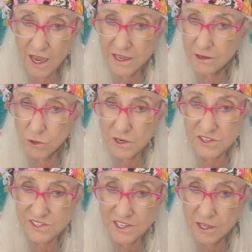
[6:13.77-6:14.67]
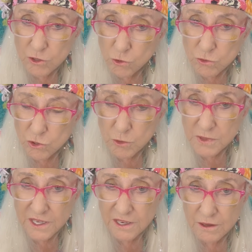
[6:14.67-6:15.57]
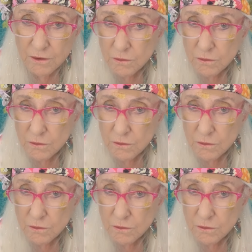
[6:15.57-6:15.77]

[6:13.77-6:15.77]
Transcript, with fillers: of course, you don't normally